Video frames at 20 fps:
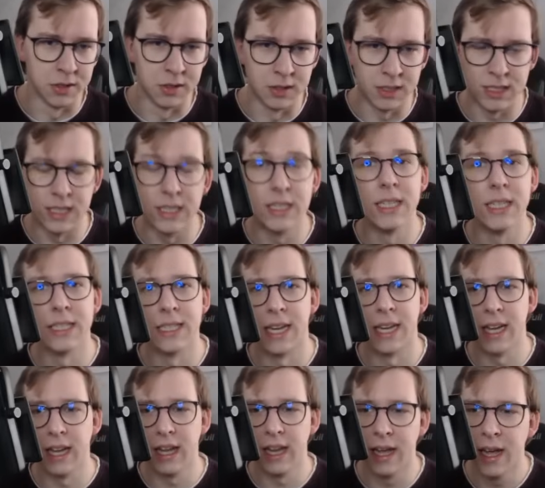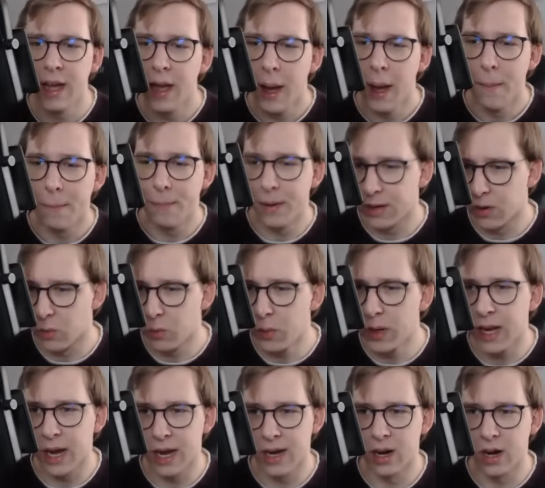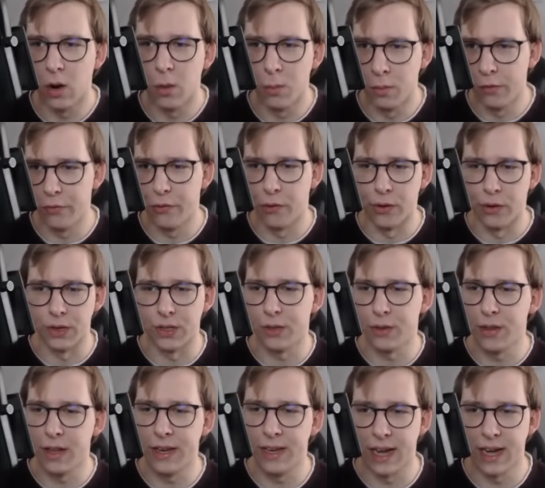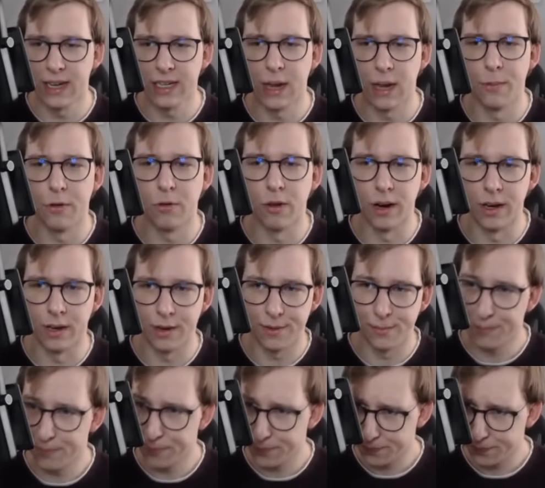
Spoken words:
C tier sadly. But we can now move on to the Dark type Grunt.